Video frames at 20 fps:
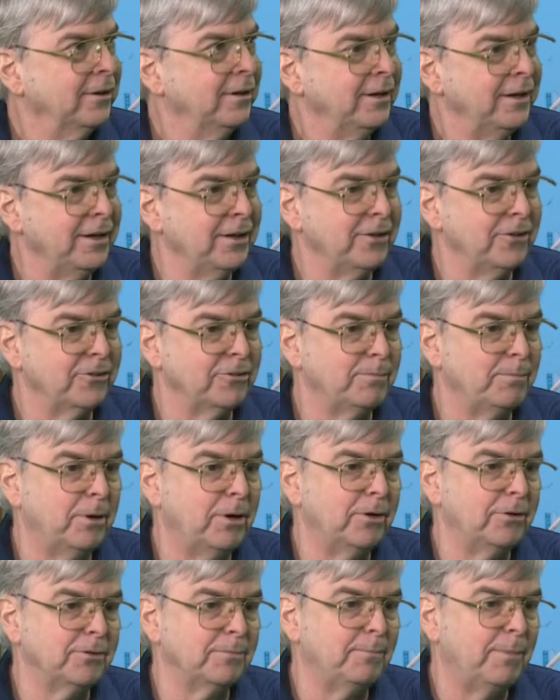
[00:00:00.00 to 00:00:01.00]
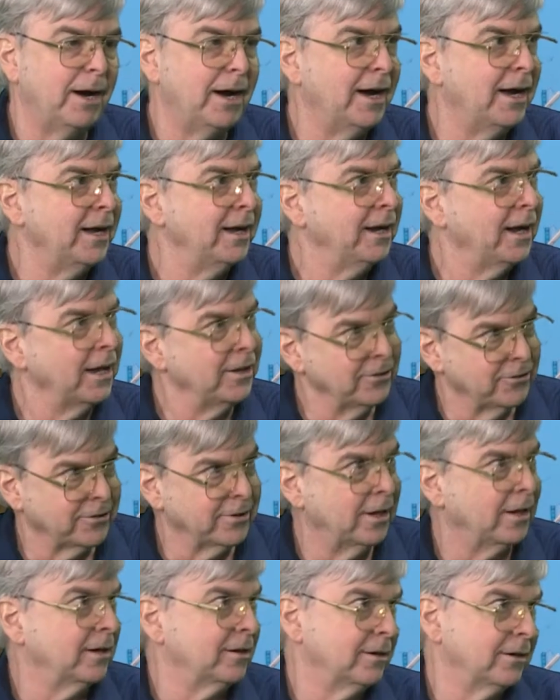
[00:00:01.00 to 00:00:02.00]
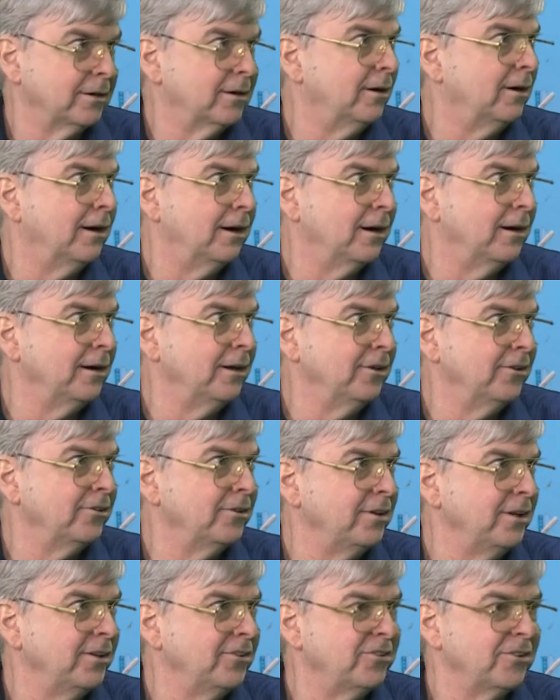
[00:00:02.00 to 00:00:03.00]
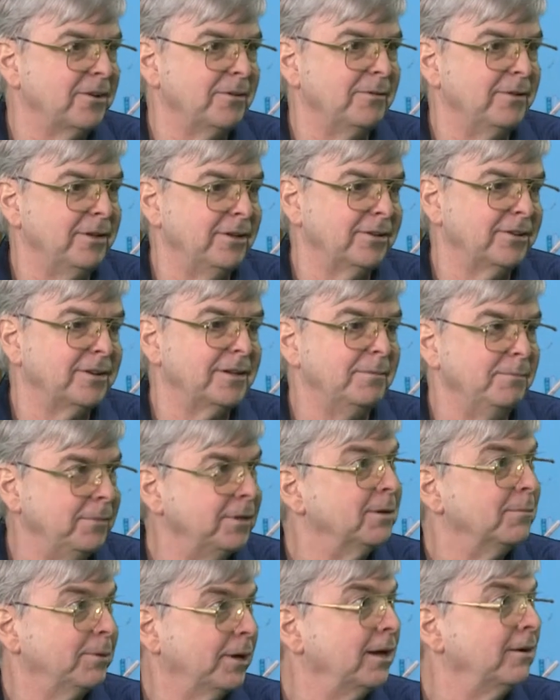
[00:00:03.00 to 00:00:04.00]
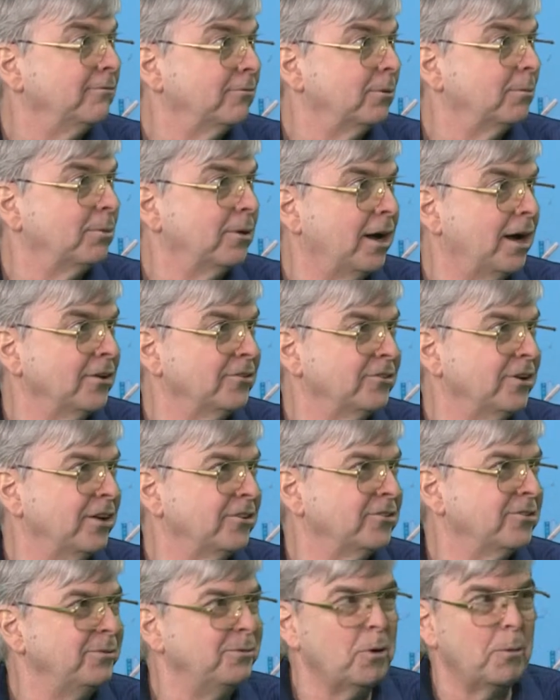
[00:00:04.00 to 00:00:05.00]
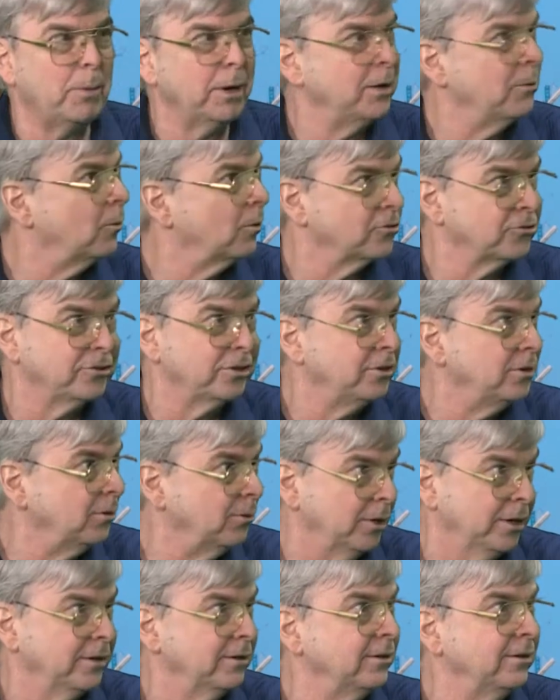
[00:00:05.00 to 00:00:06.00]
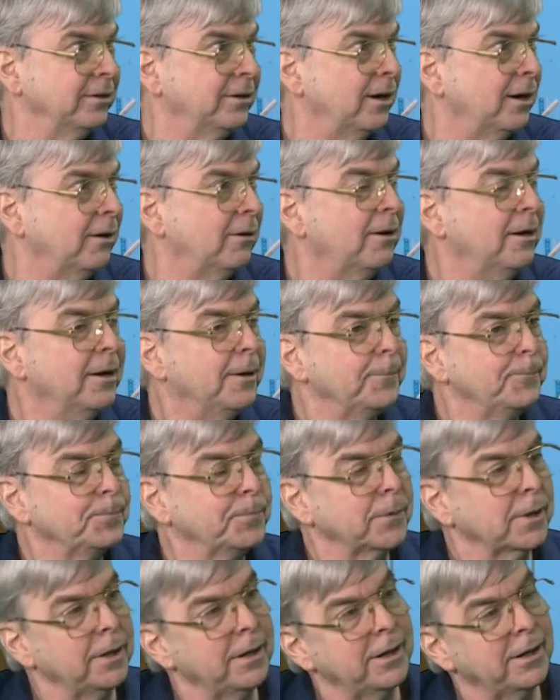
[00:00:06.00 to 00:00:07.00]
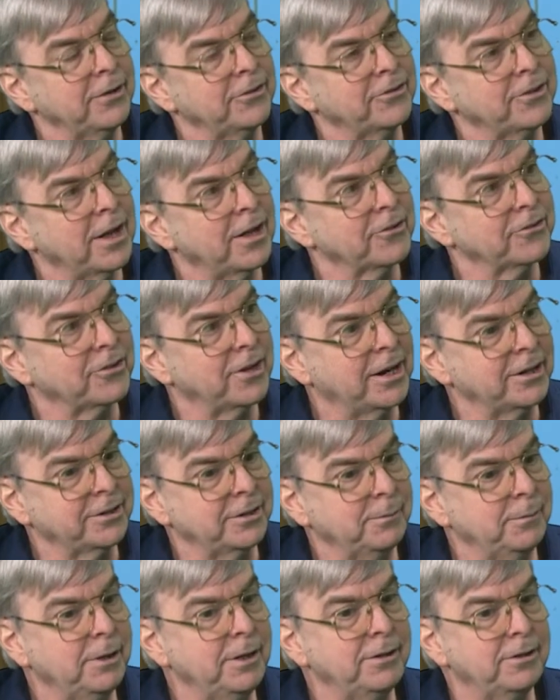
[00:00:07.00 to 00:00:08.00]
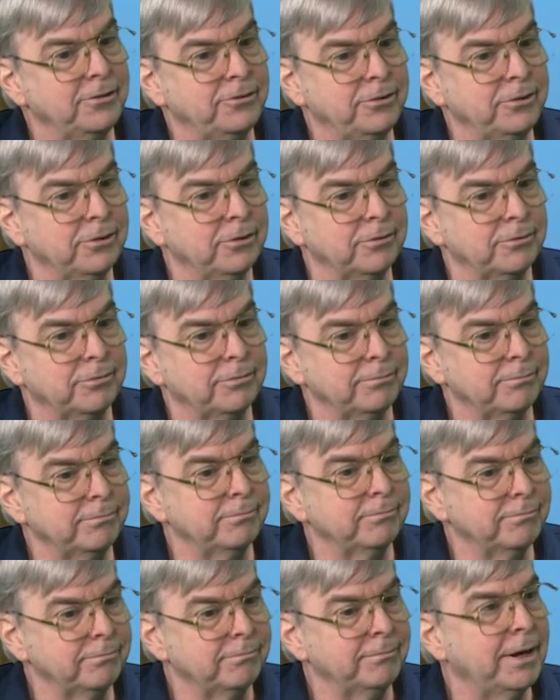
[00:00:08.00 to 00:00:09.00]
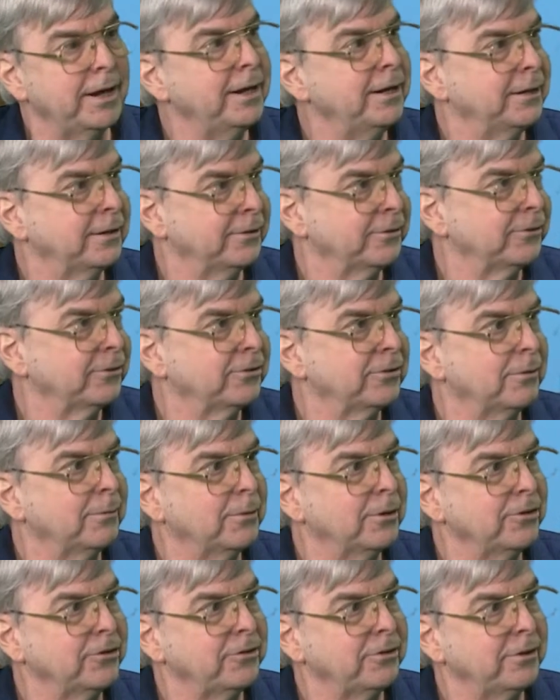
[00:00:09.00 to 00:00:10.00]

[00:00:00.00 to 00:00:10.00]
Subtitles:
is both buying and selling a car. It can be a painful process, and nobody wants to do it, you know? And it sounds like to me that you have made it so much